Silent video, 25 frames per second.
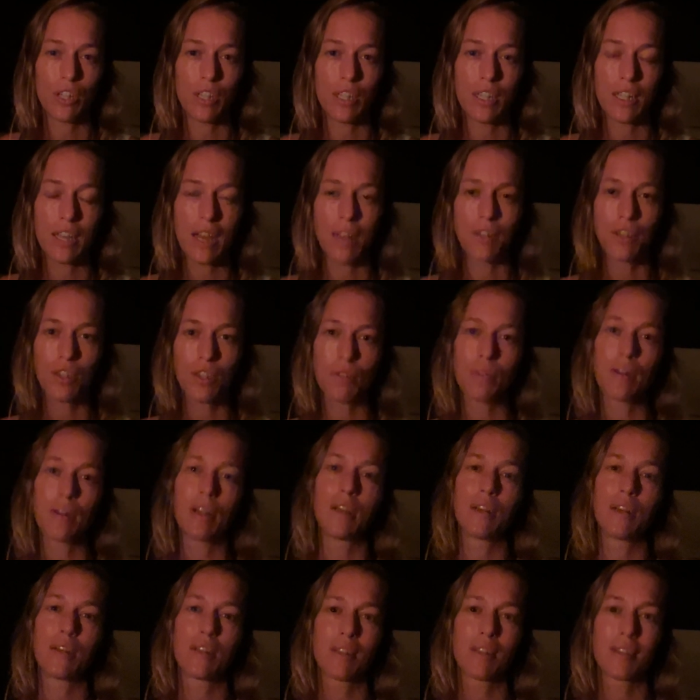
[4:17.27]
And tensor
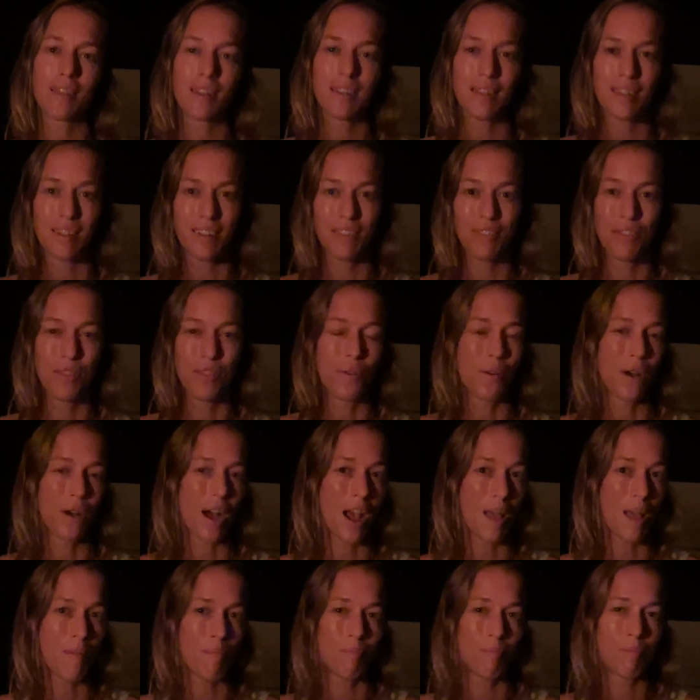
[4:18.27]
rings, even though
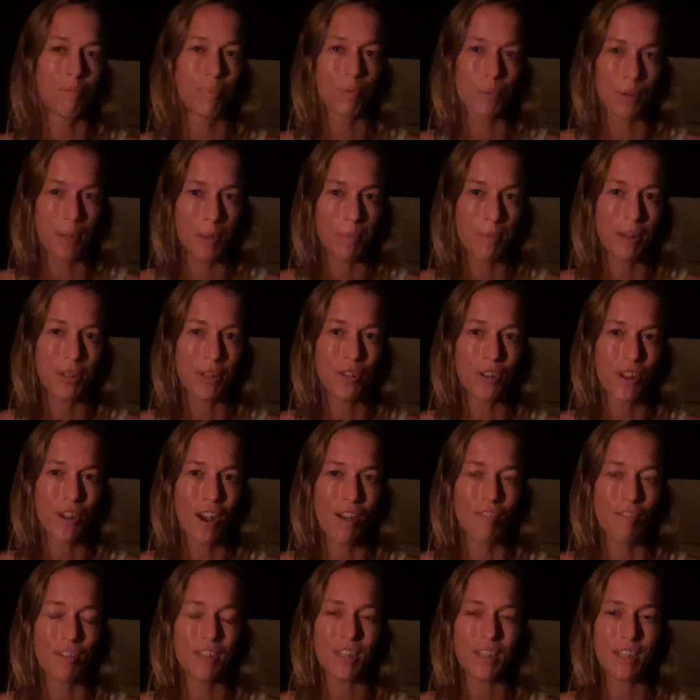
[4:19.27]
I'm pretty much a
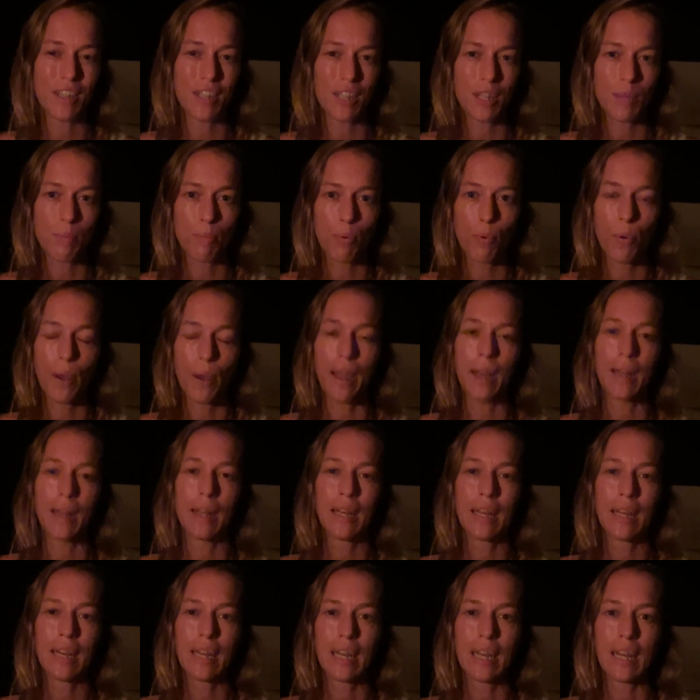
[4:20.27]
novice at this point,
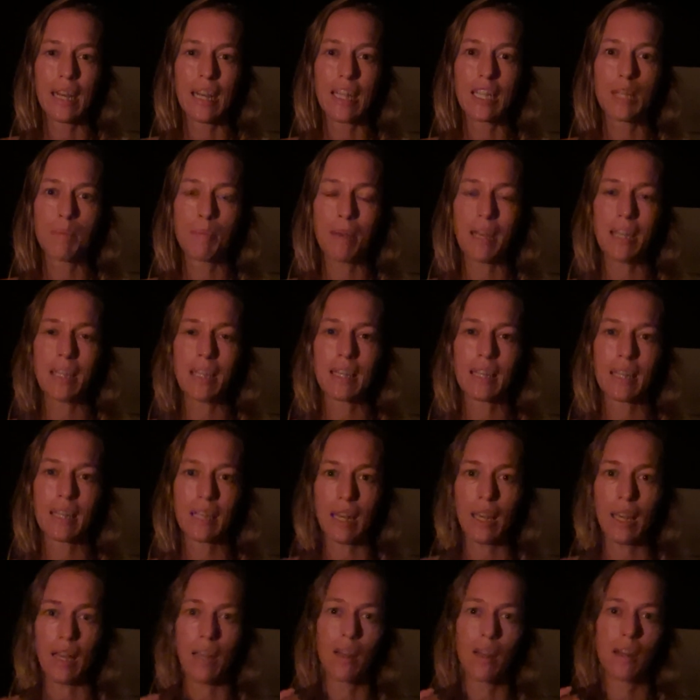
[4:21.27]
it's
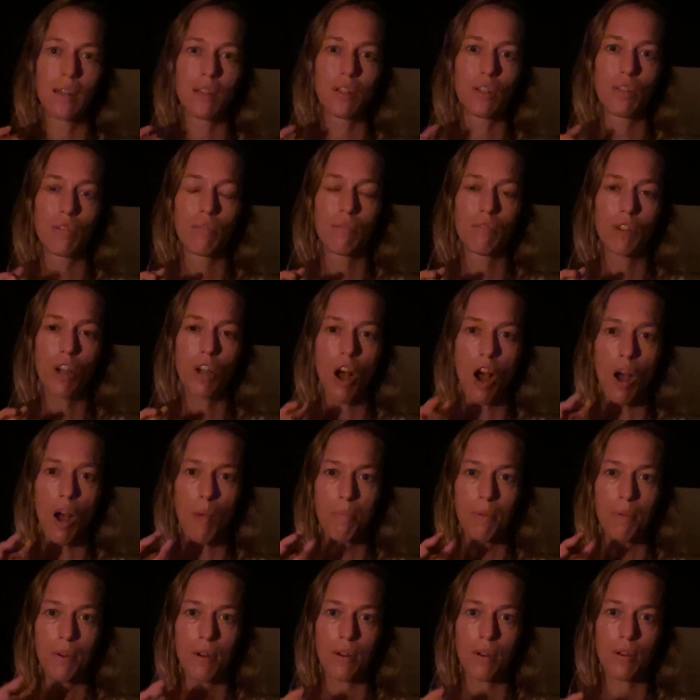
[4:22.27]
basically
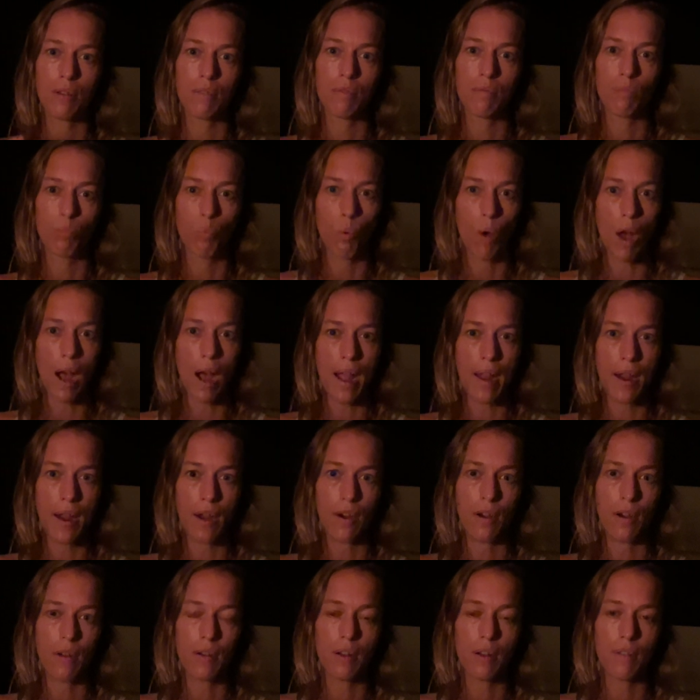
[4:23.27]
copper
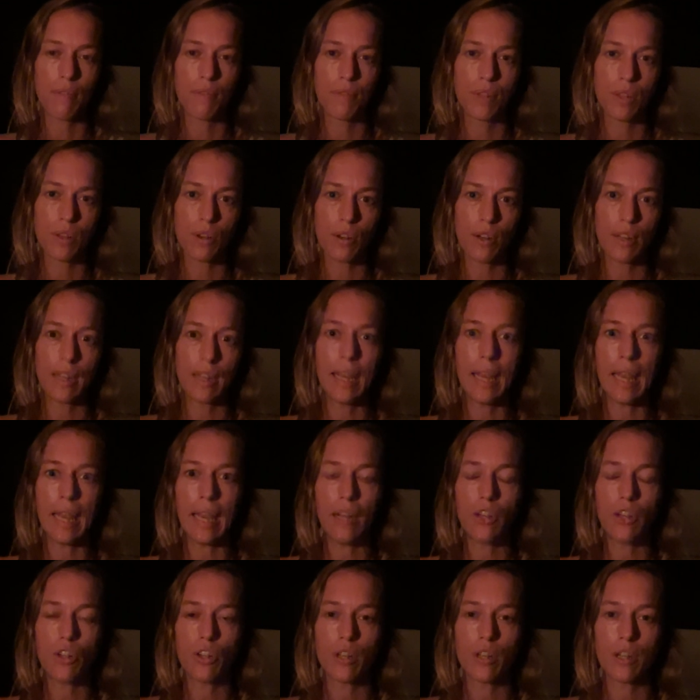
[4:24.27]
wire of certain
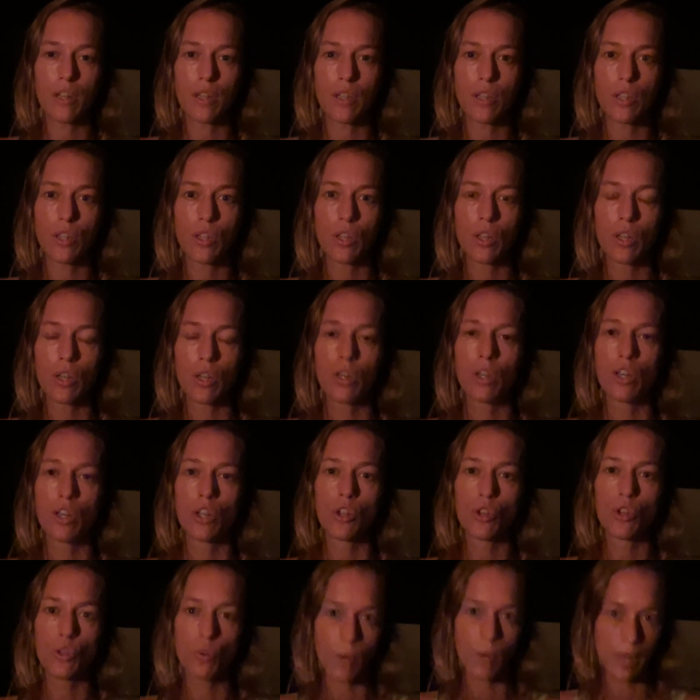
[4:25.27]
gauges,
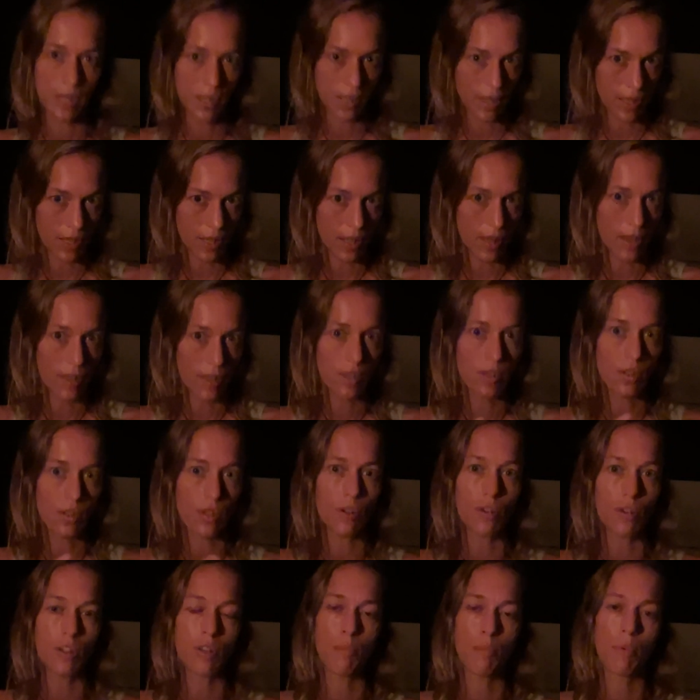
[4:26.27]
twisted a
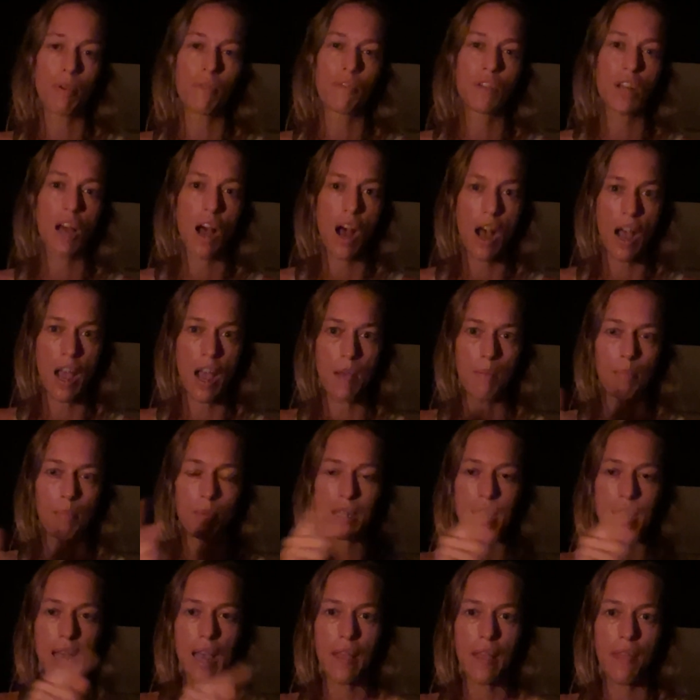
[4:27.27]
certain number of
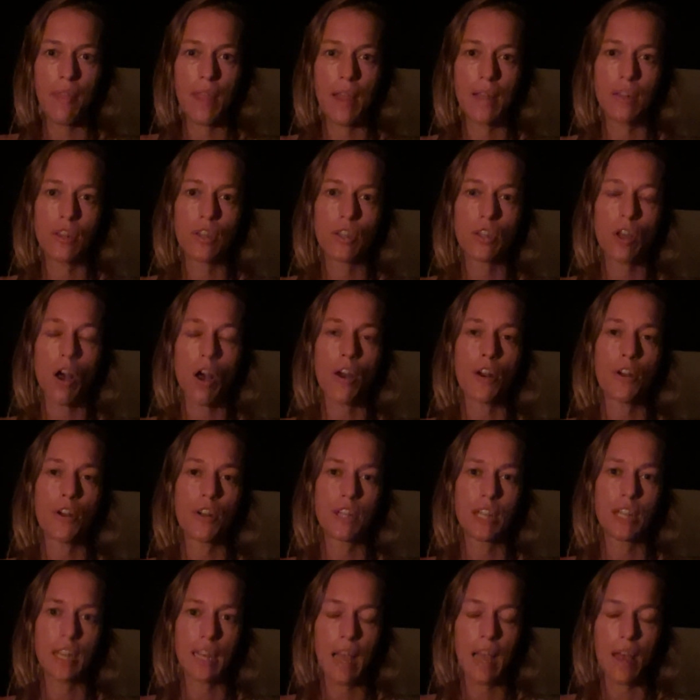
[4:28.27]
times, and then soldered
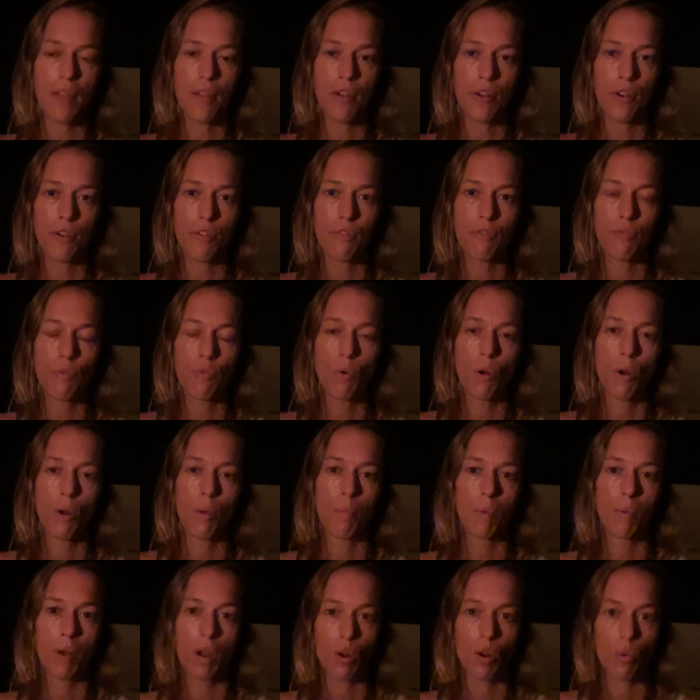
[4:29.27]
together to
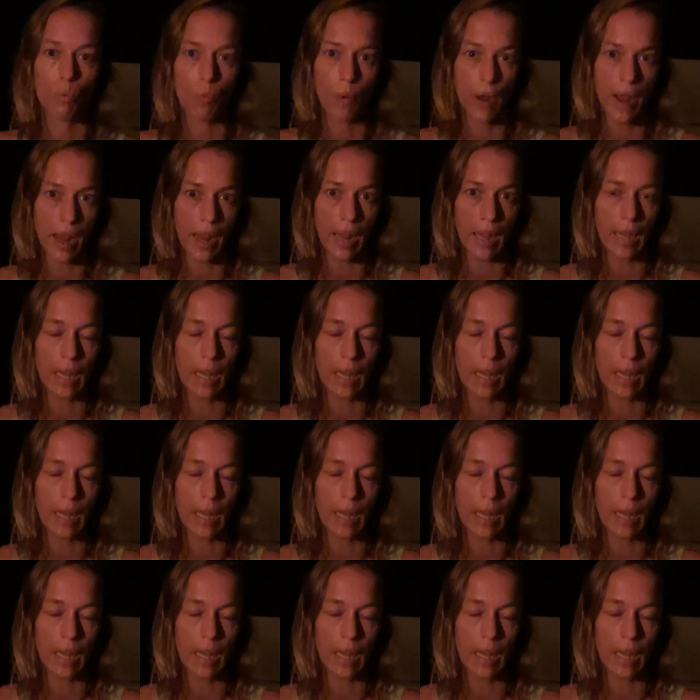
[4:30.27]
form a ring.